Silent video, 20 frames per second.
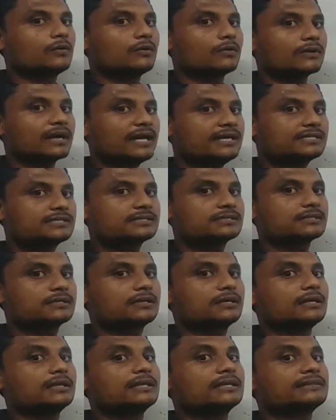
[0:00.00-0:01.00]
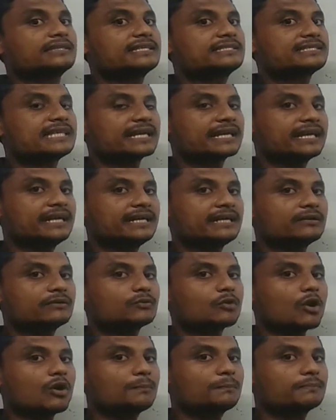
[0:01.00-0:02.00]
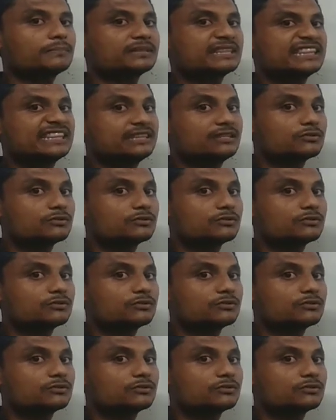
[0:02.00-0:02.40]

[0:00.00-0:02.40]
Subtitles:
guys, the second top.